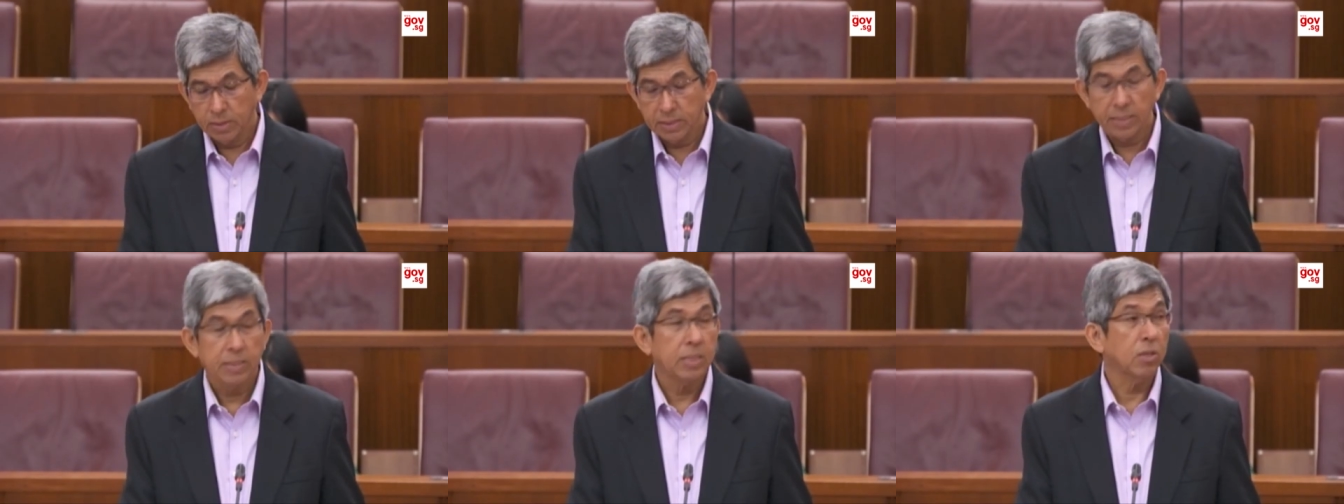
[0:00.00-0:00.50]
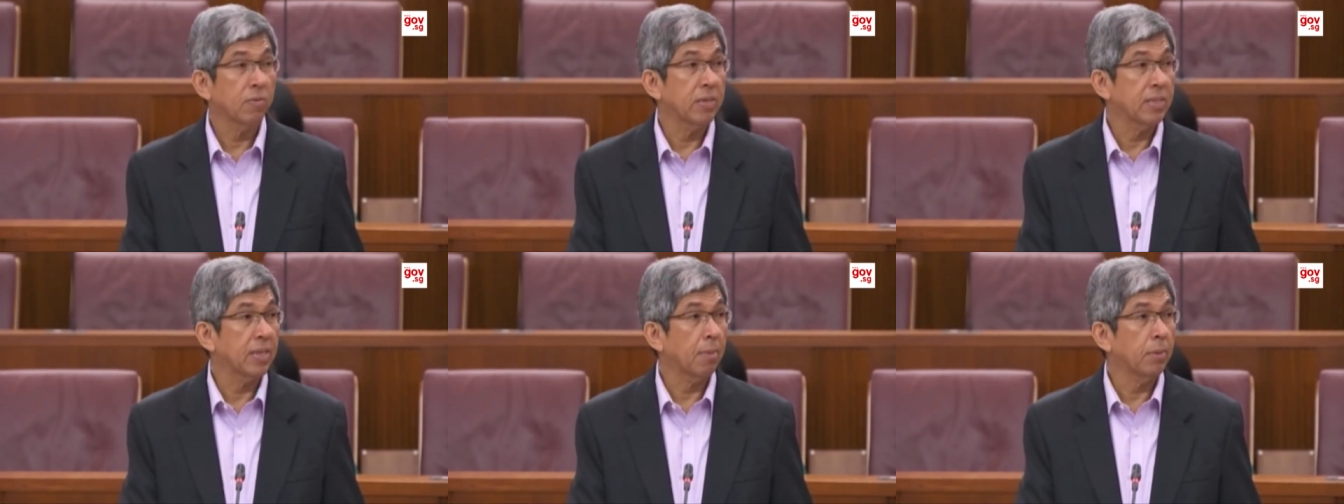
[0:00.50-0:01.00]
16th of
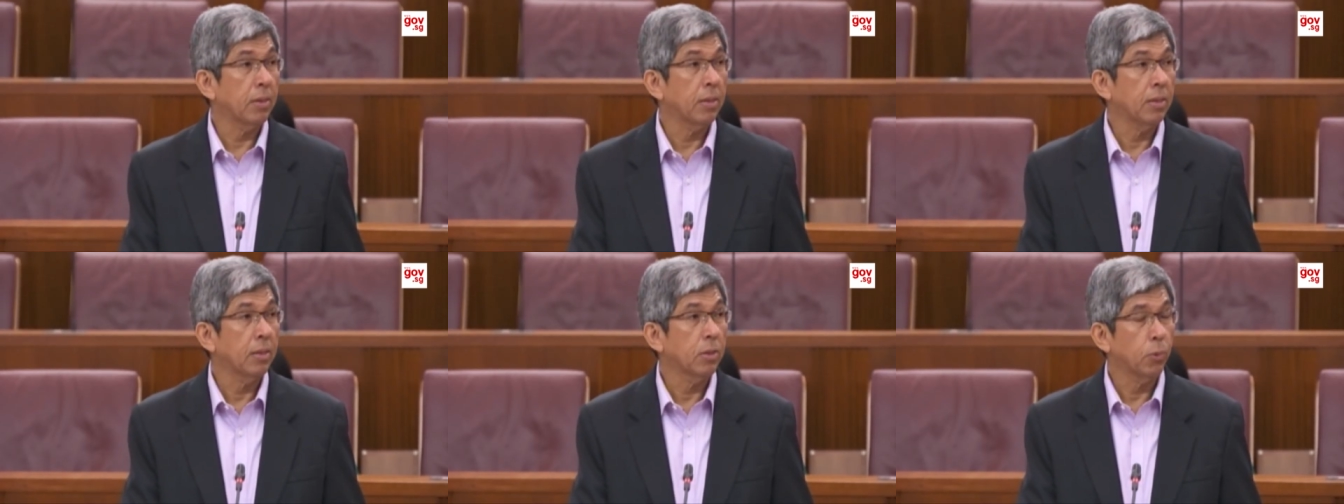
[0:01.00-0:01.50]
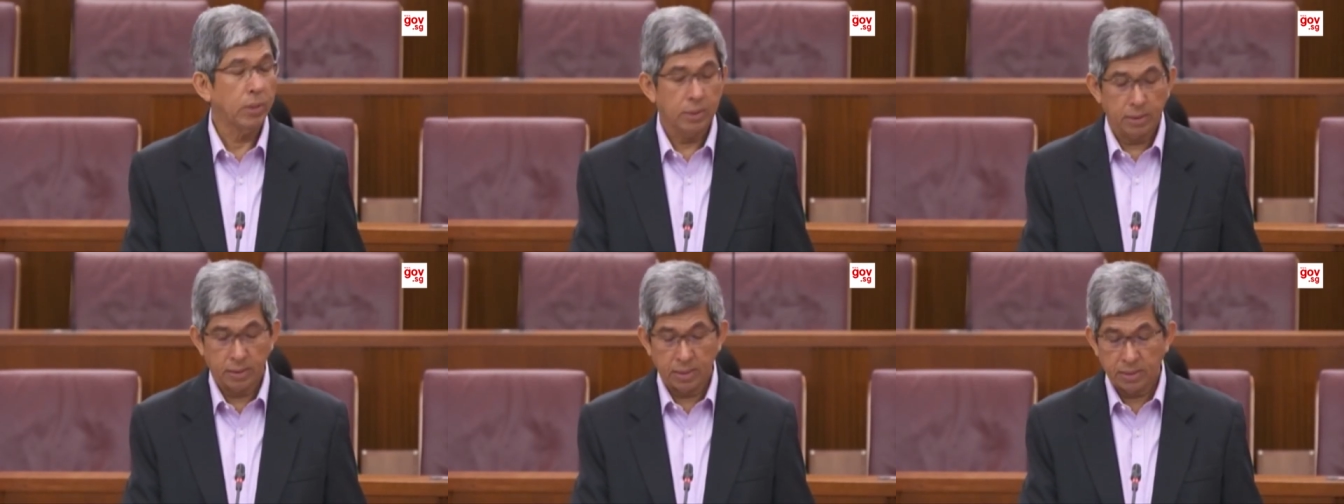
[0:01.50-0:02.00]
December
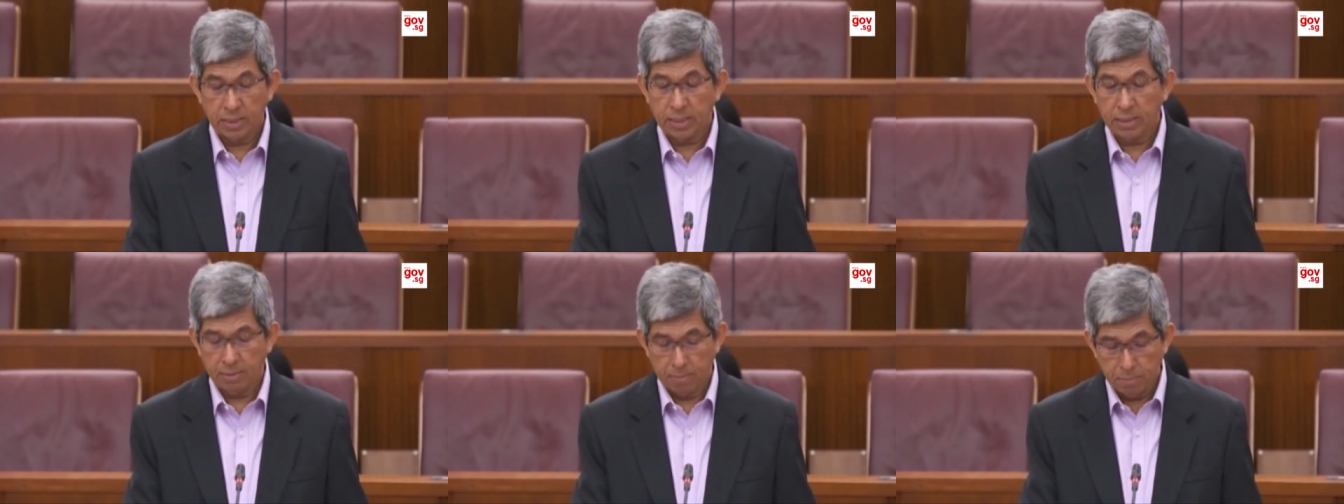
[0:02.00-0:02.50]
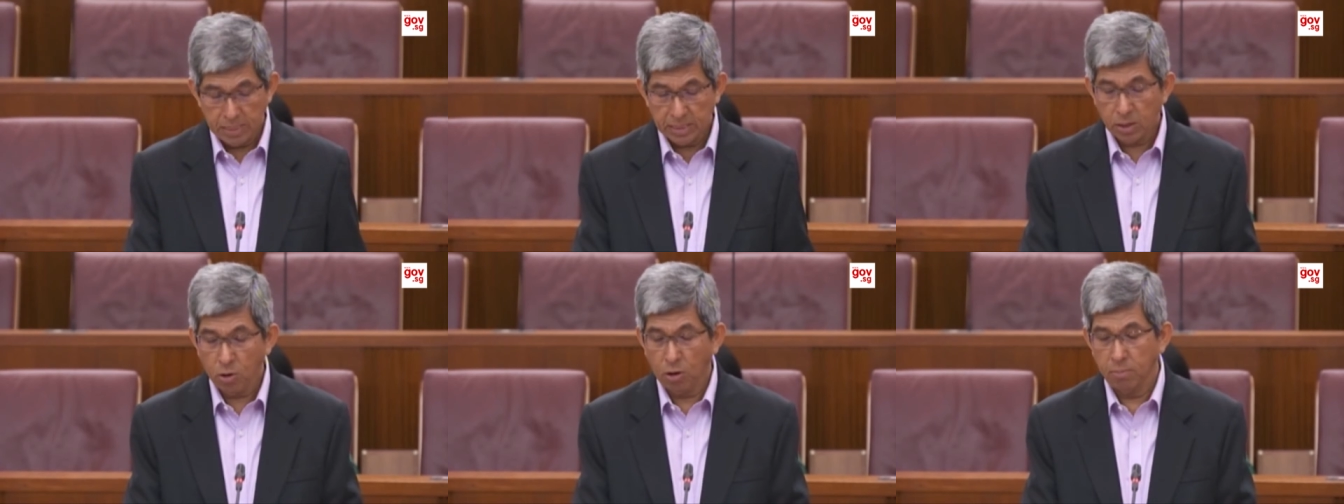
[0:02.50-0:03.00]
2013,
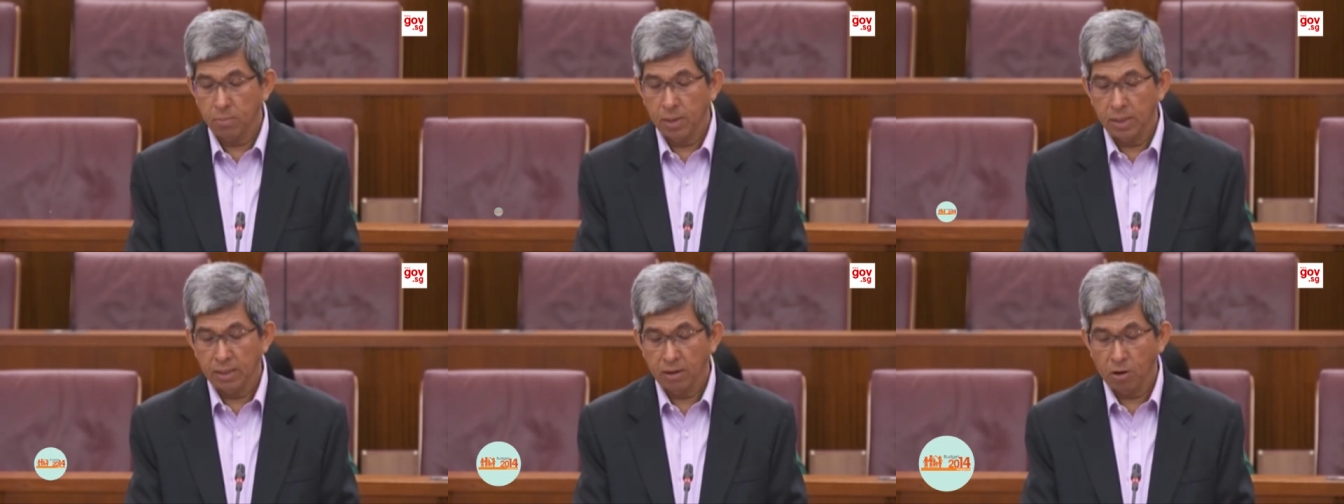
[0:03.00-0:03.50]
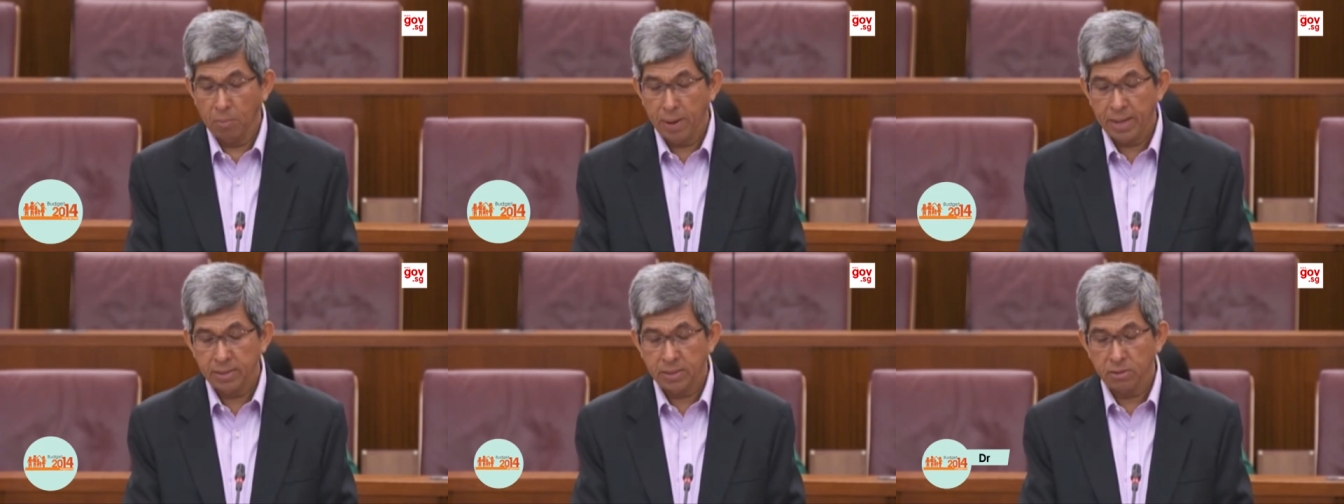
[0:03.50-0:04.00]
MediaCorp and
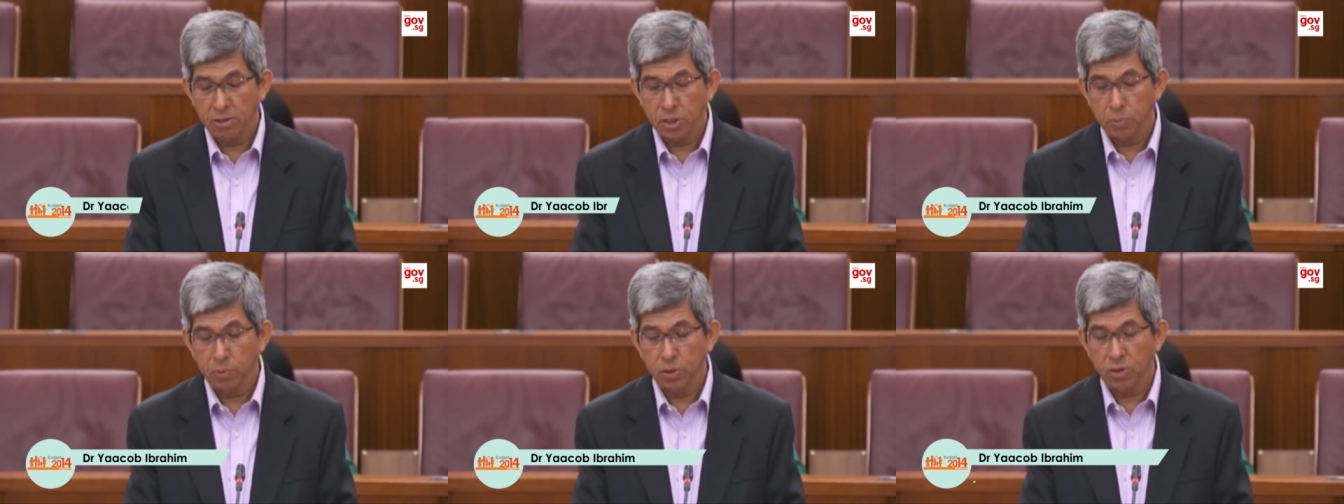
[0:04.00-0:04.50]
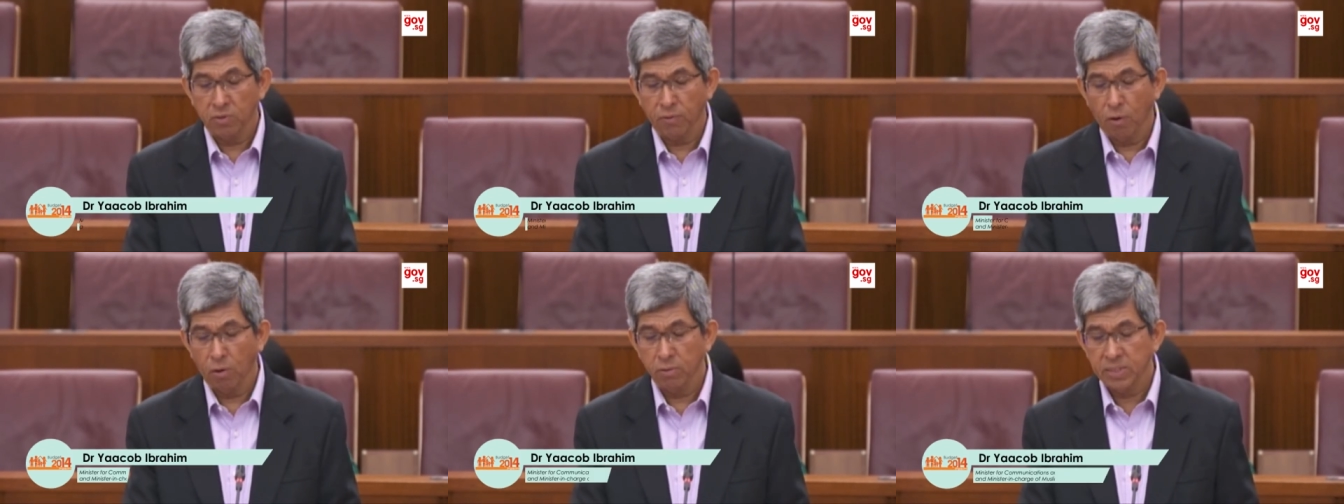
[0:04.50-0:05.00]
commenced transmission of
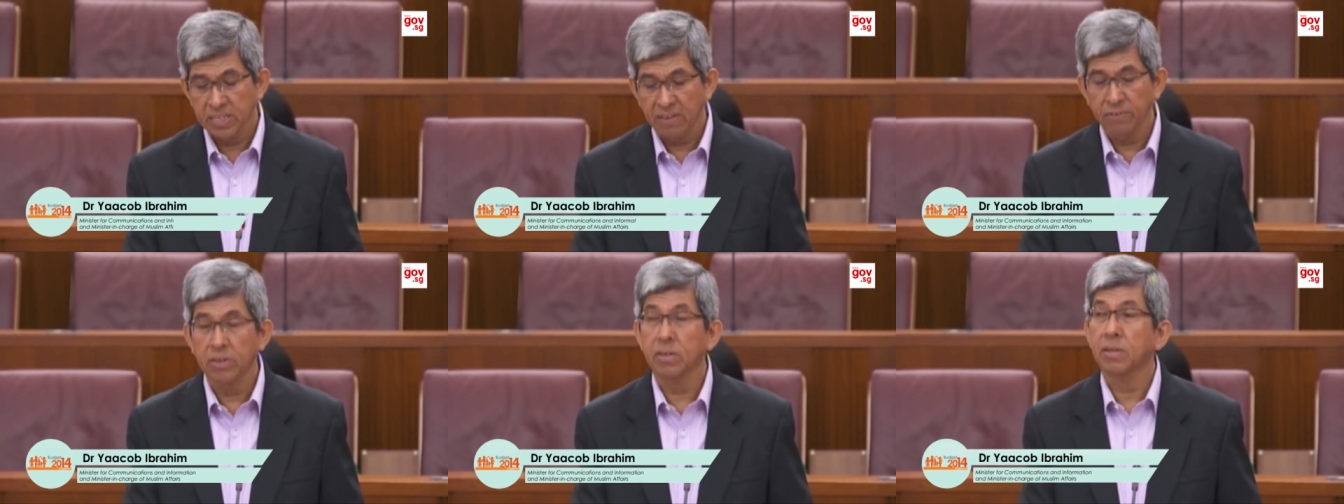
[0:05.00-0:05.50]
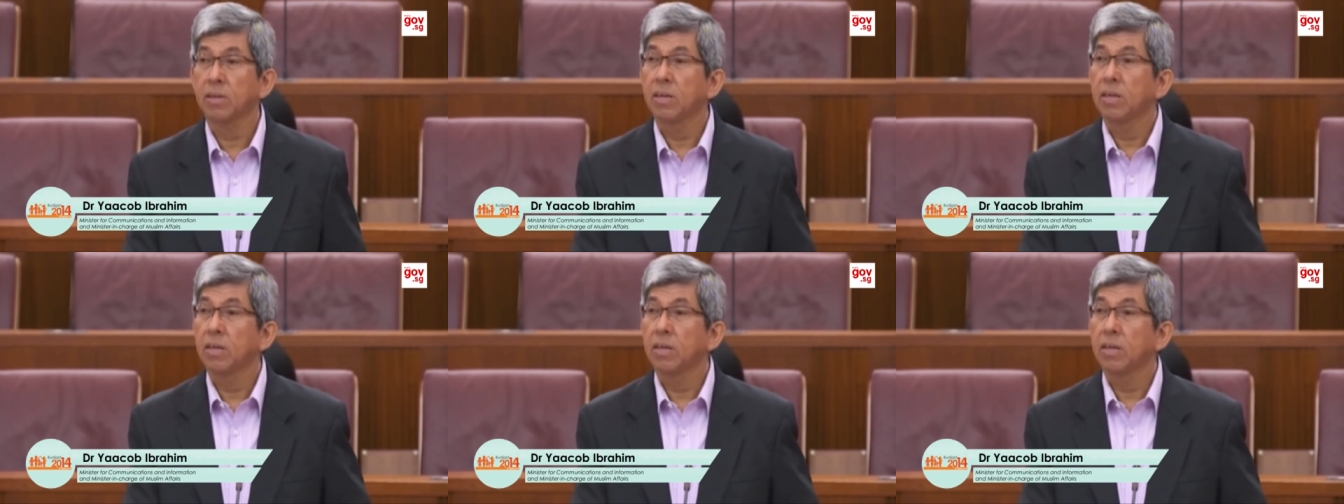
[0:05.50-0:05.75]
all 7